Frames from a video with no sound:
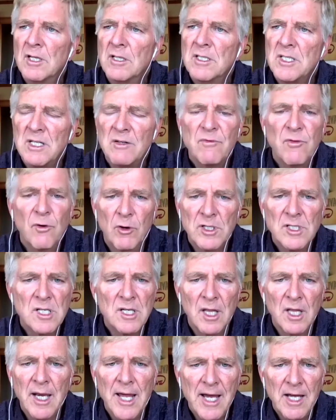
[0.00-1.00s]
deforest
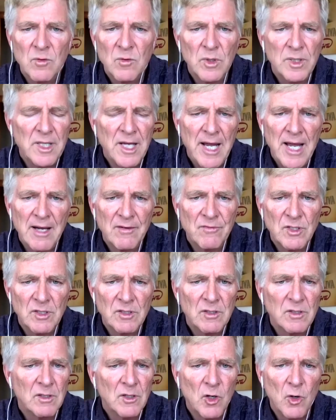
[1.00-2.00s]
the land when they have
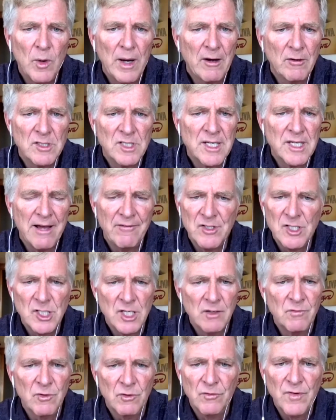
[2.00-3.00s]
to go out
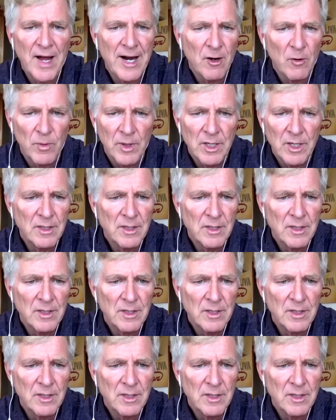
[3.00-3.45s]
scavenging for firewood,